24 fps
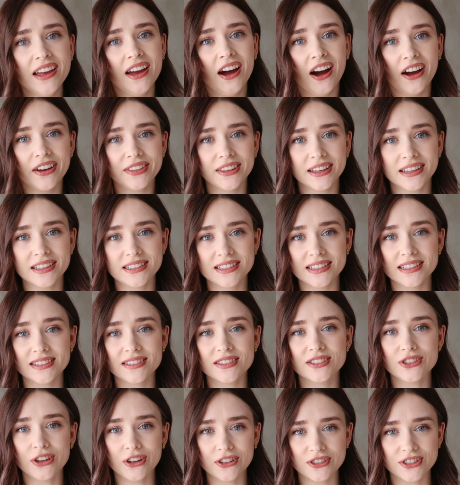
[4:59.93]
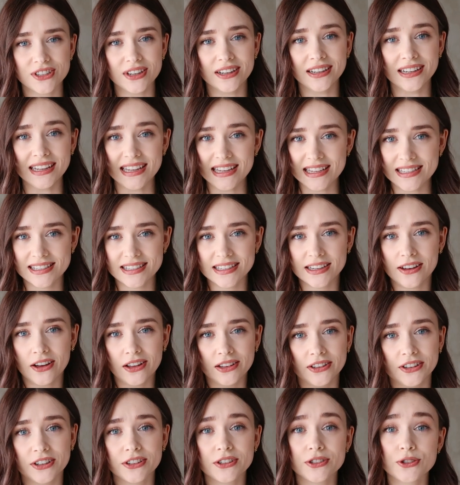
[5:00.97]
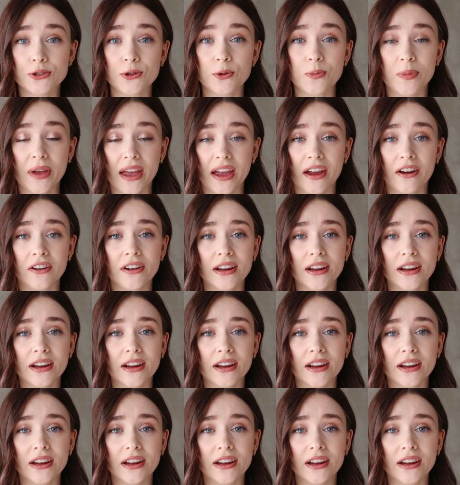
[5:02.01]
I think it is such an easy color to pair.